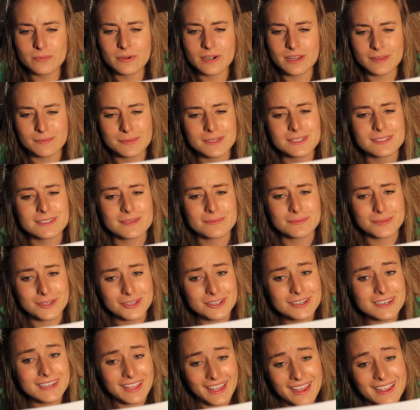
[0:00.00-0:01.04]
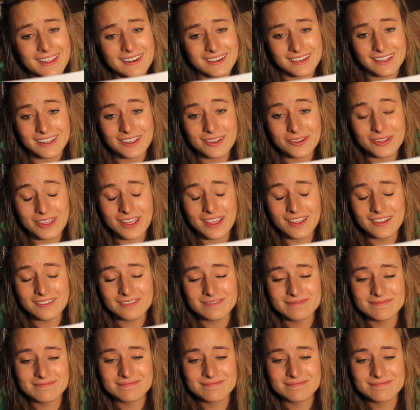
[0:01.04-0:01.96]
bring me some good candy, okay?